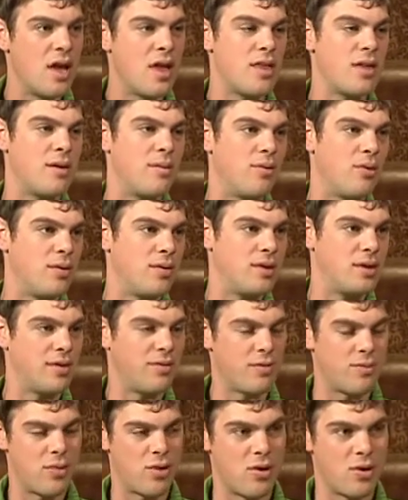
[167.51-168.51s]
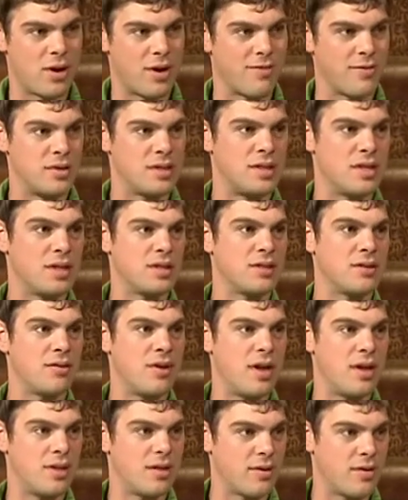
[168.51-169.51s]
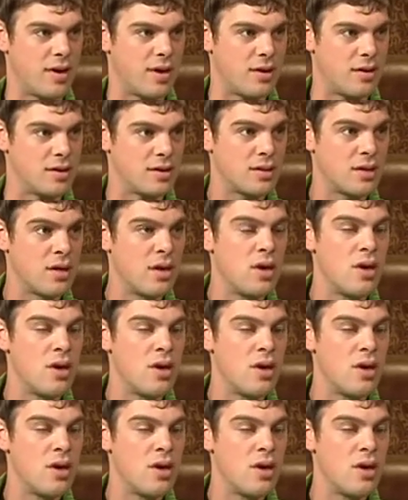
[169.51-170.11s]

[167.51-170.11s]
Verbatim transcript: and a different program for sixth through eighth graders.